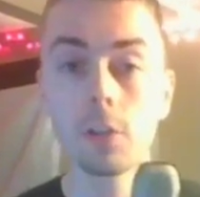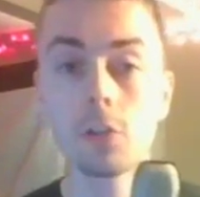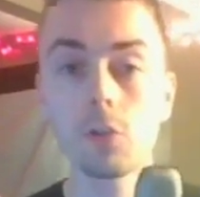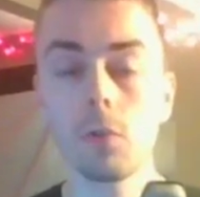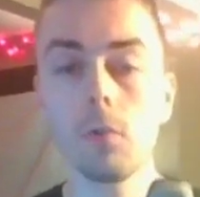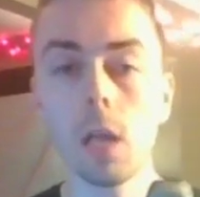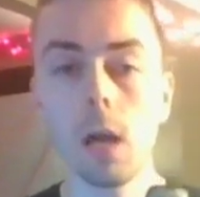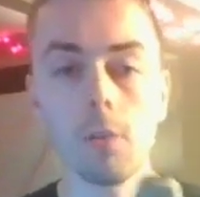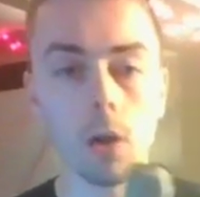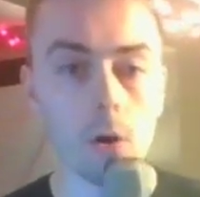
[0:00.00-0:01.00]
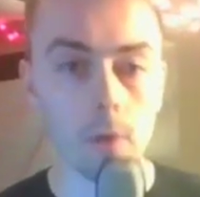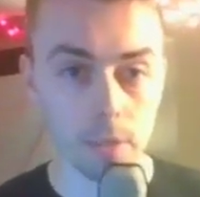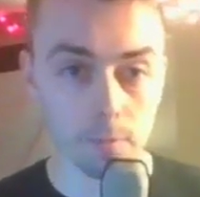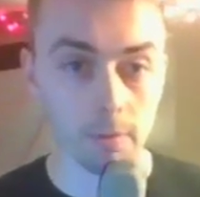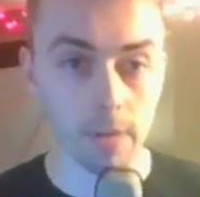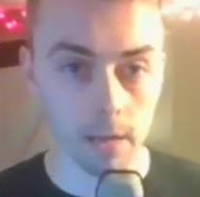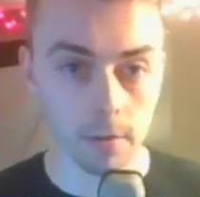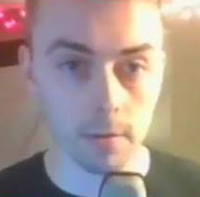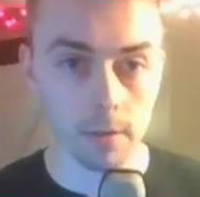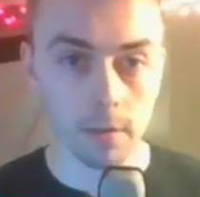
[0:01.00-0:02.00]
true love always
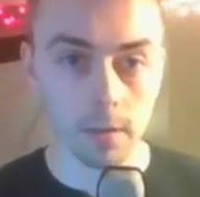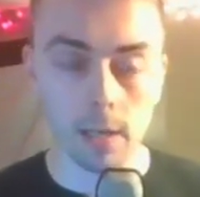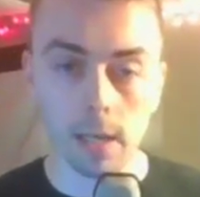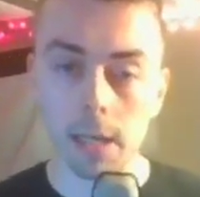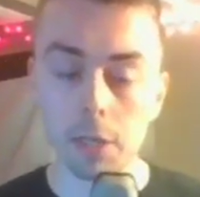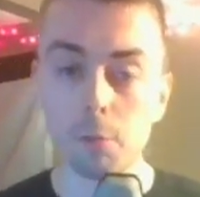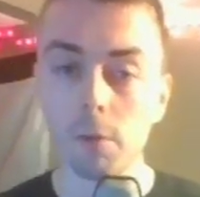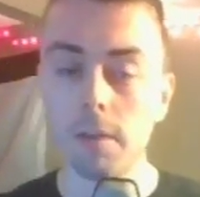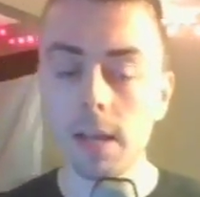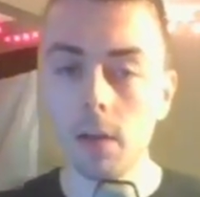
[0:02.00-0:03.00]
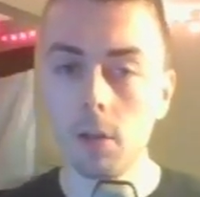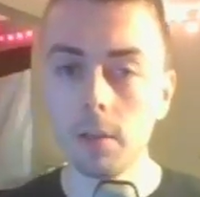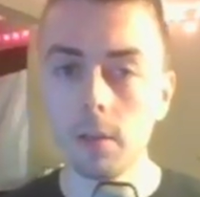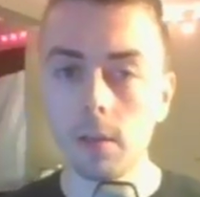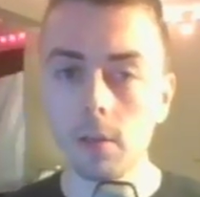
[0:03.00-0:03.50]
prevails. It has prevailed